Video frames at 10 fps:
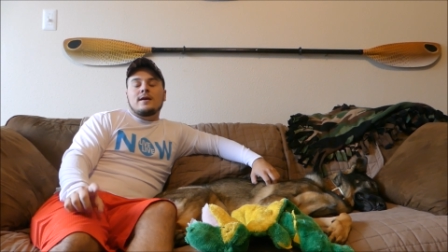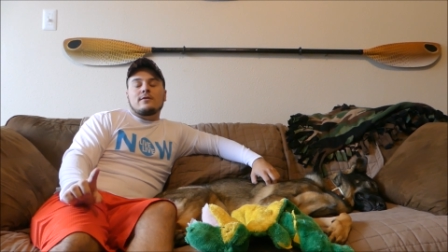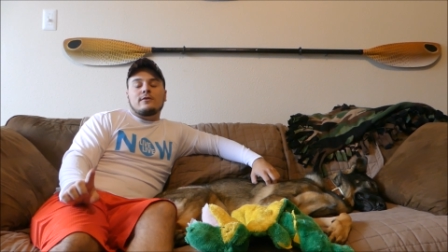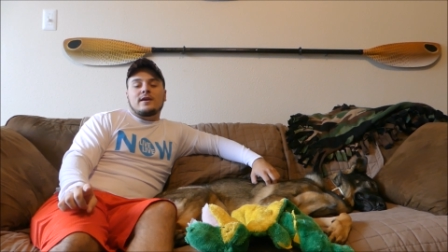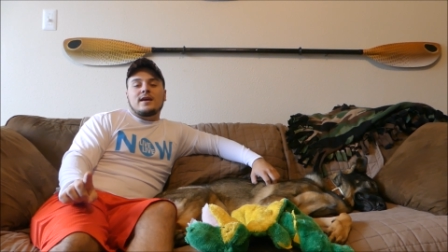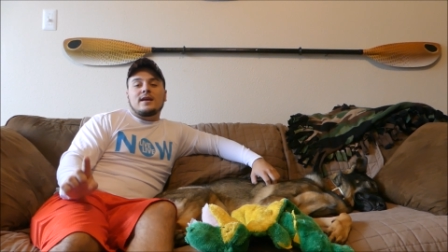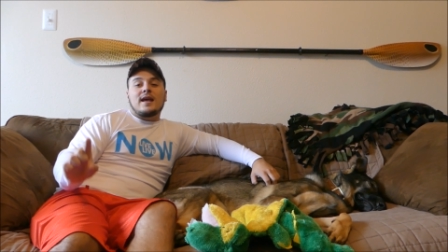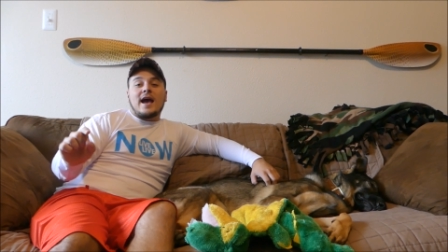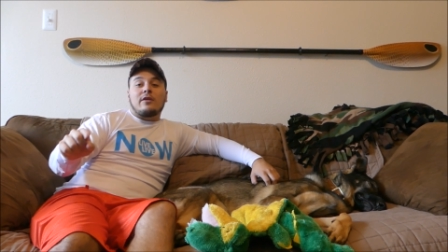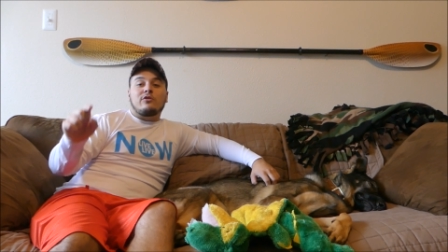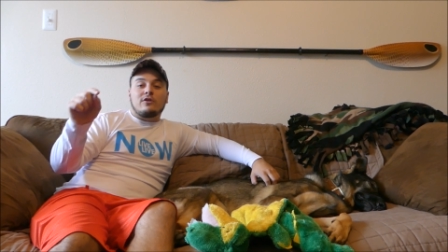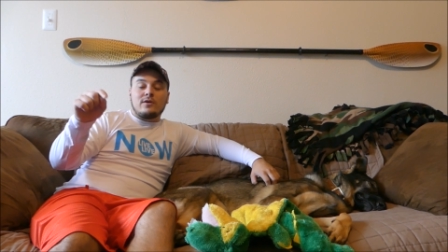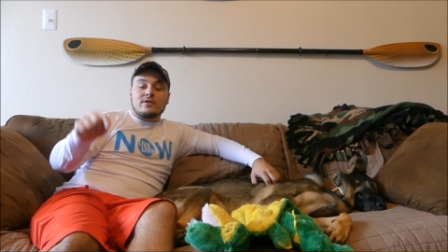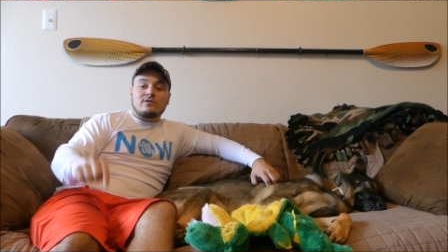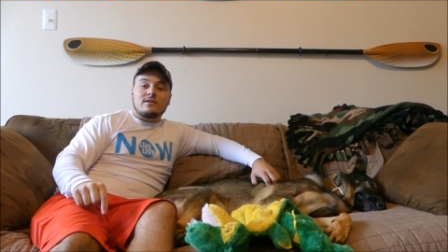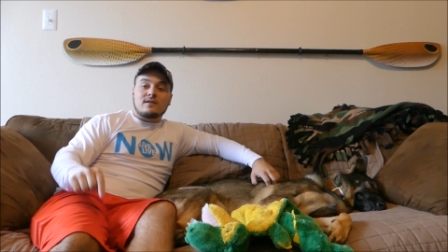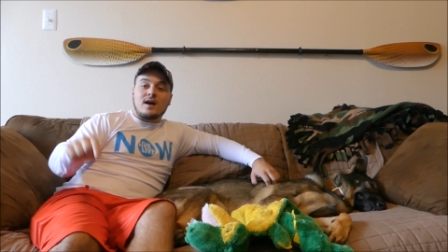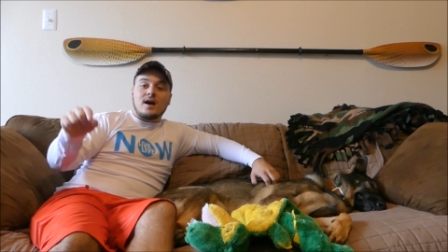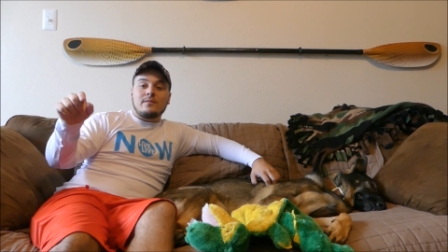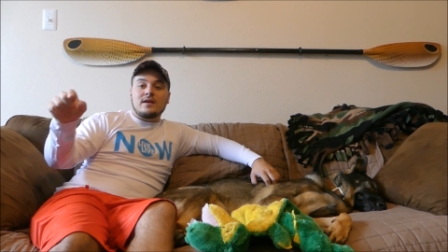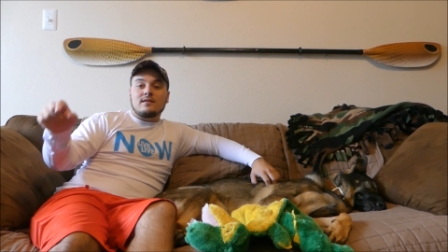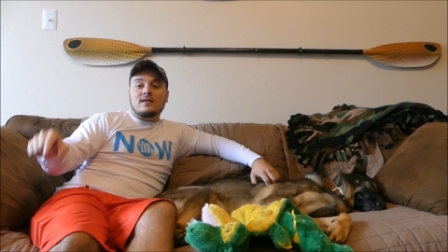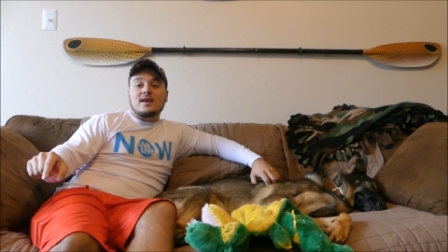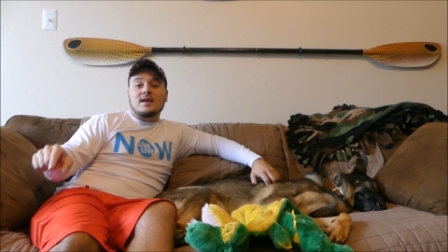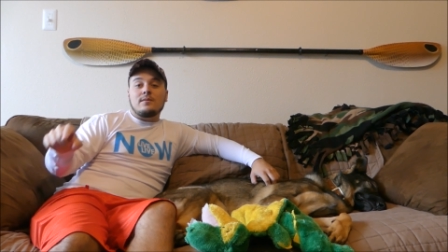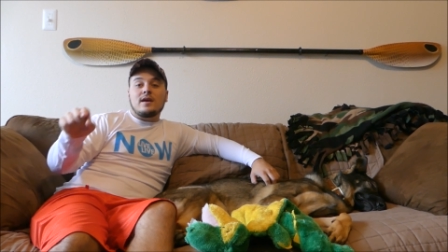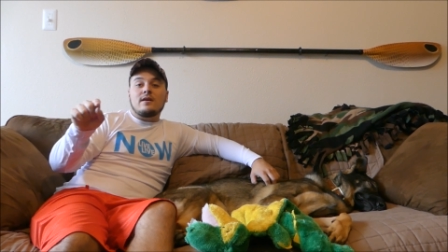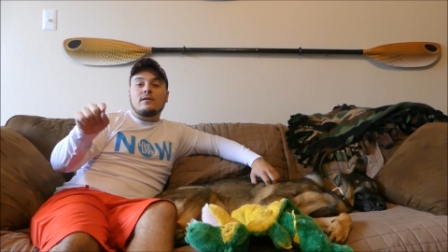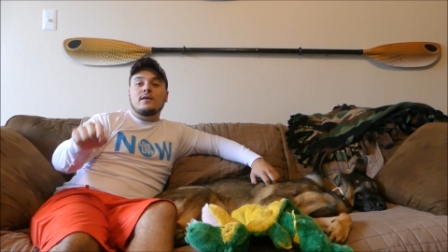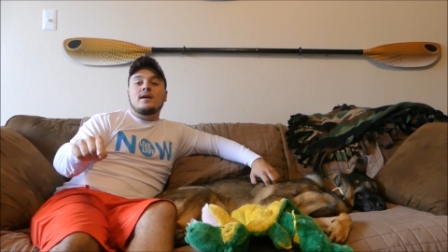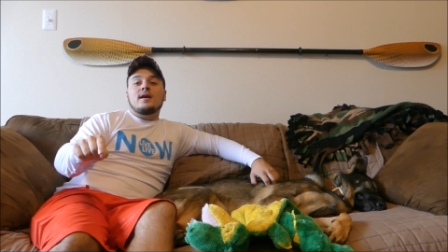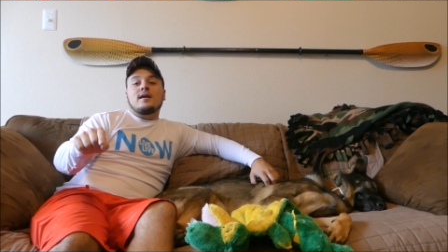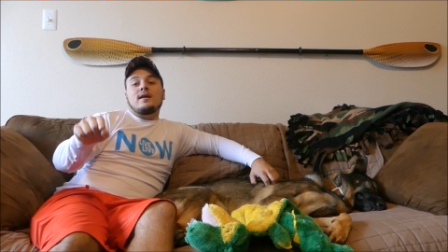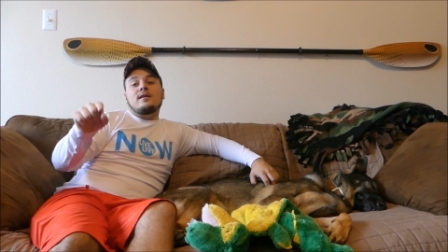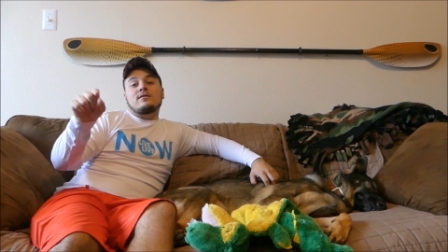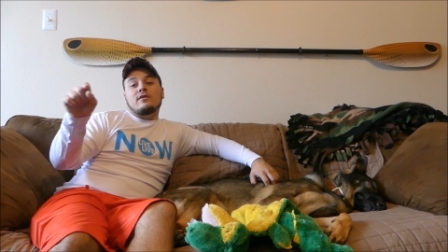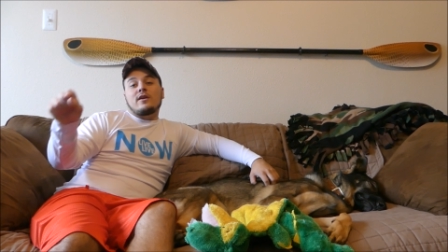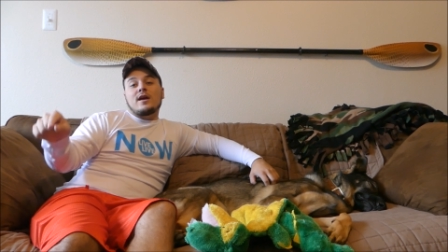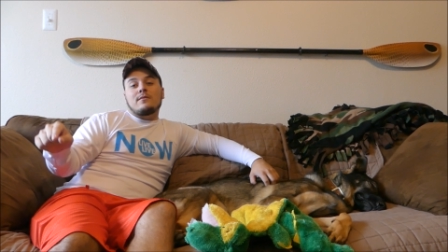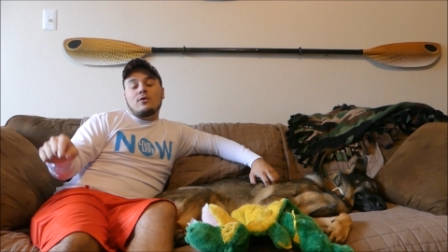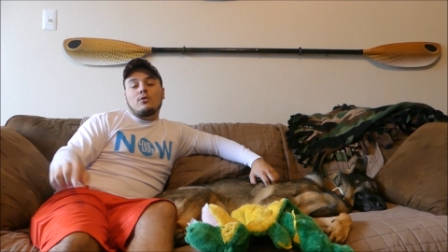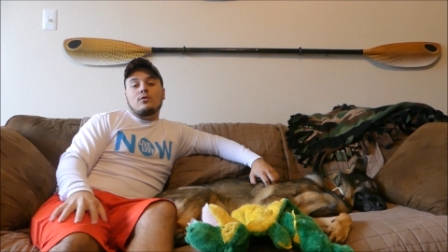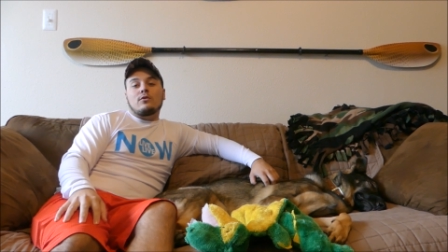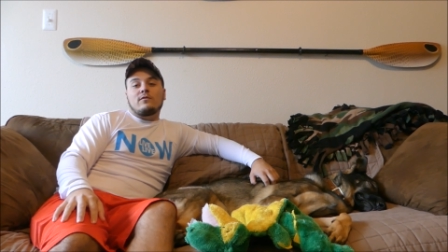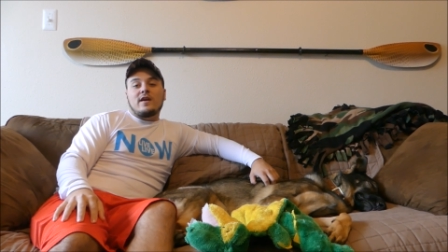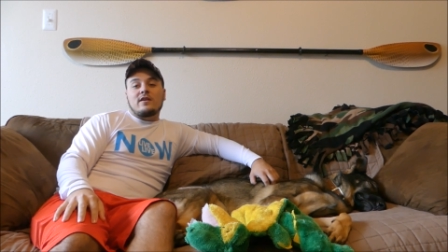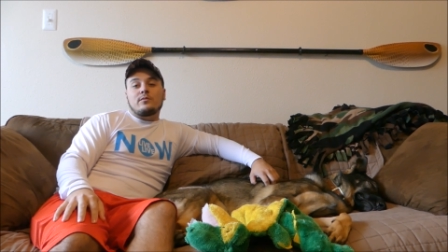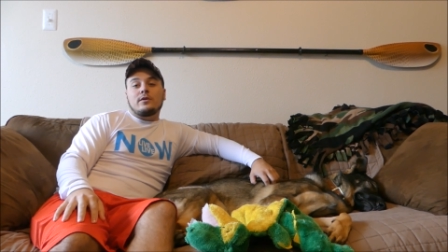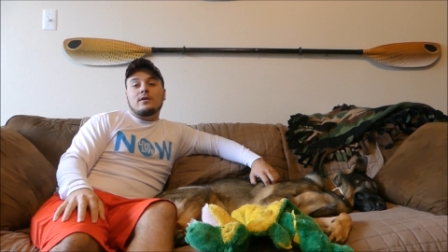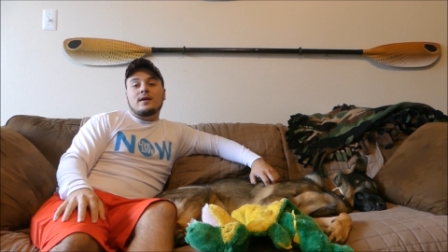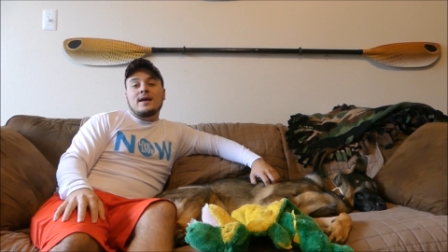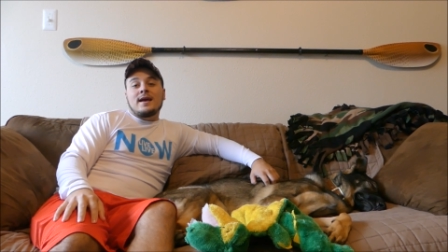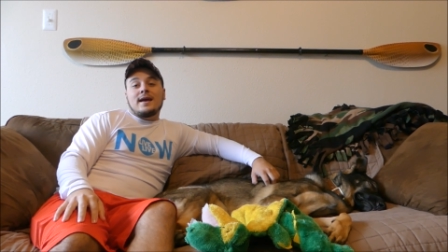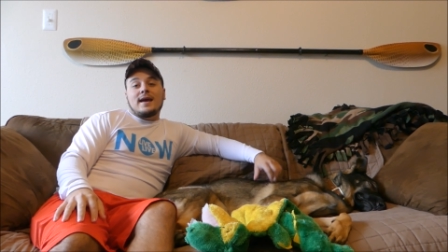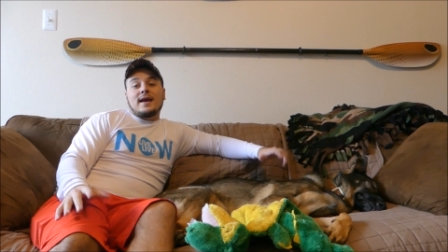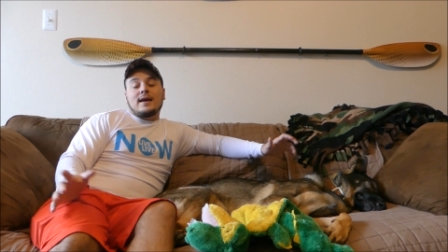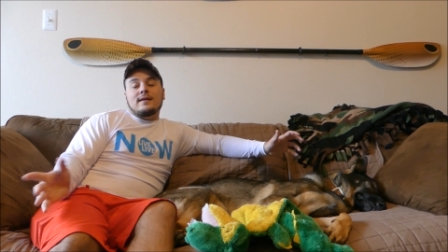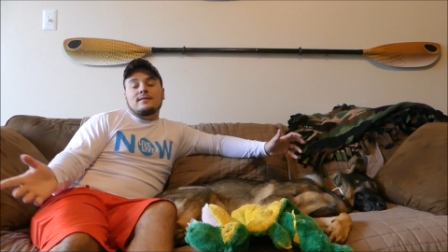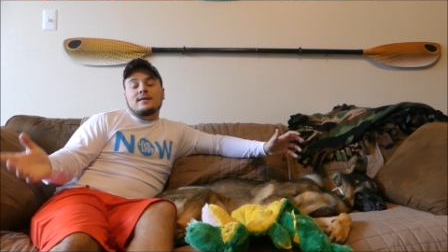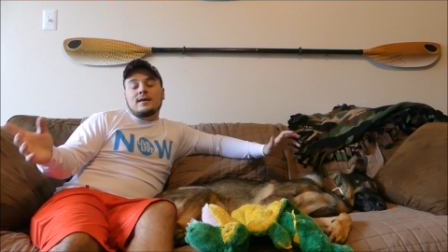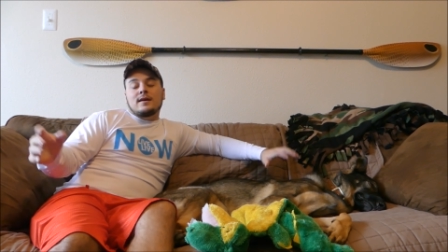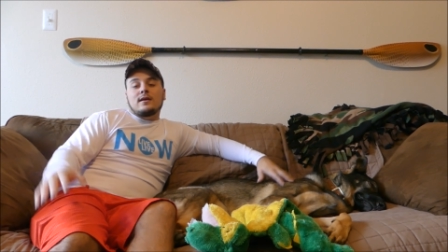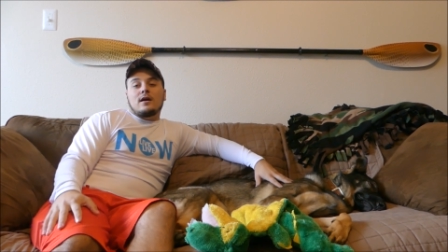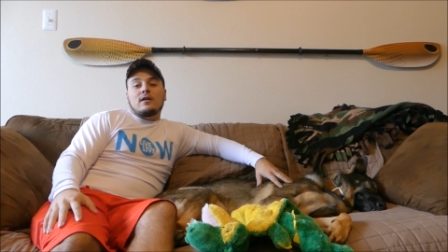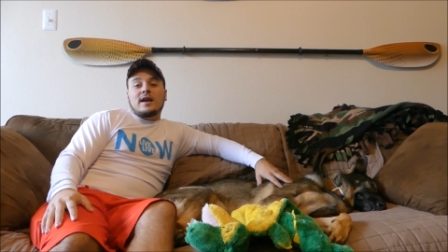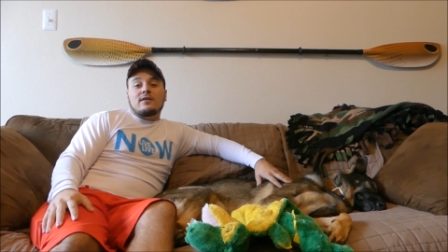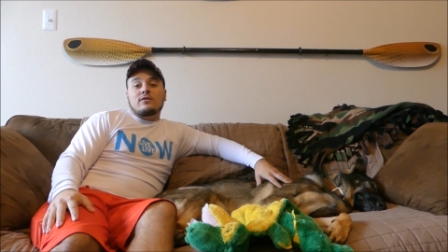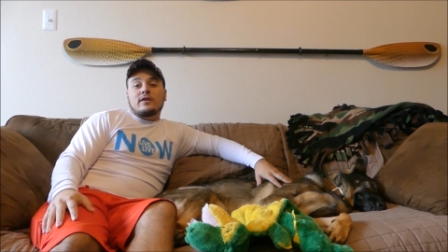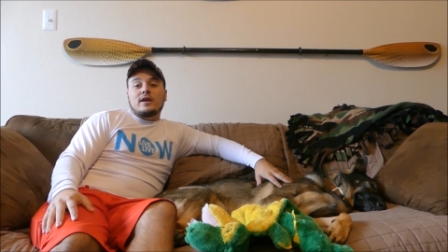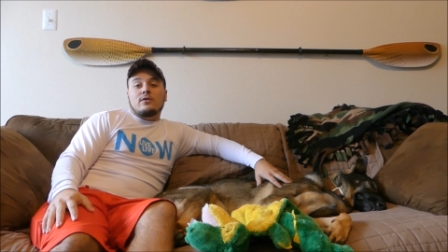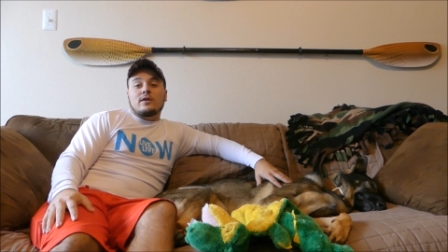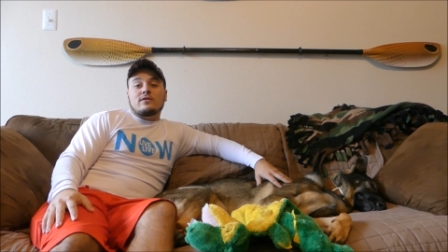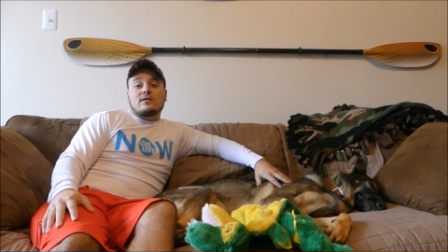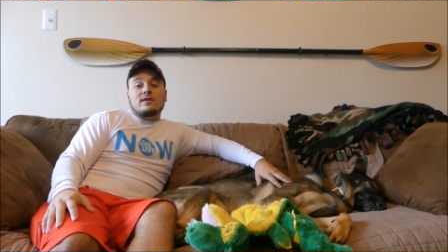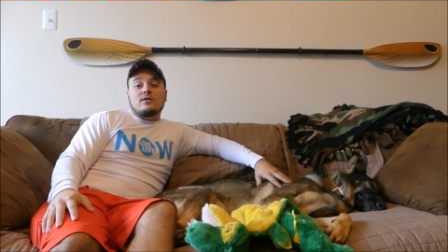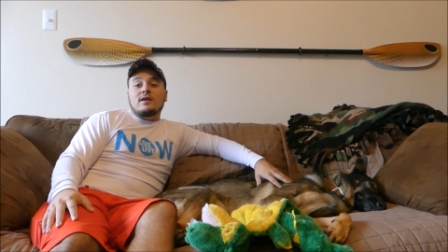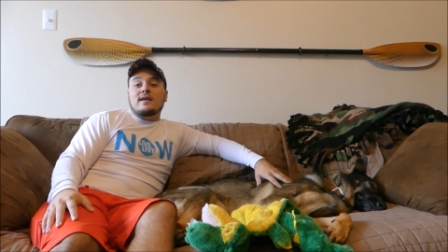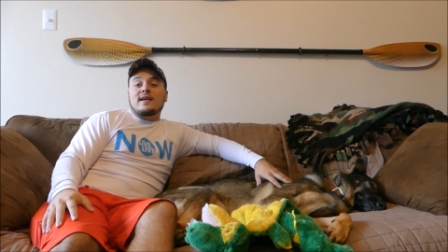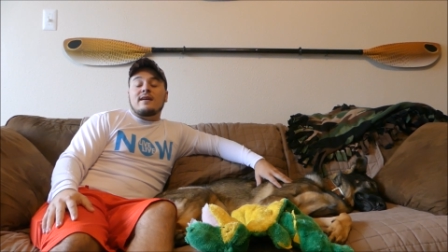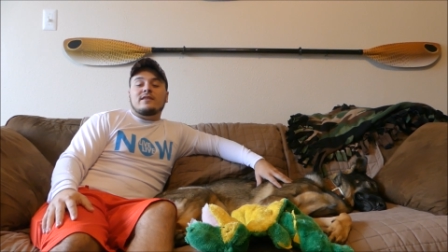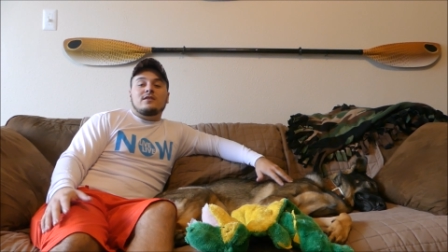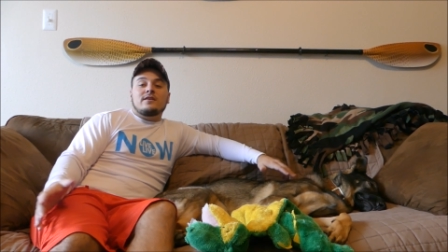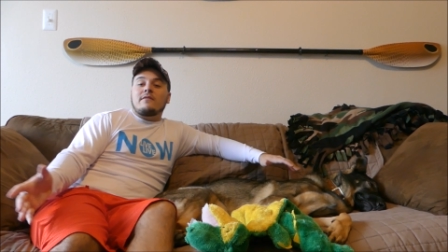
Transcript: So again, ask your questions, comments, email, Instagram, or Facebook, and I'll answer any questions that you guys have. They don't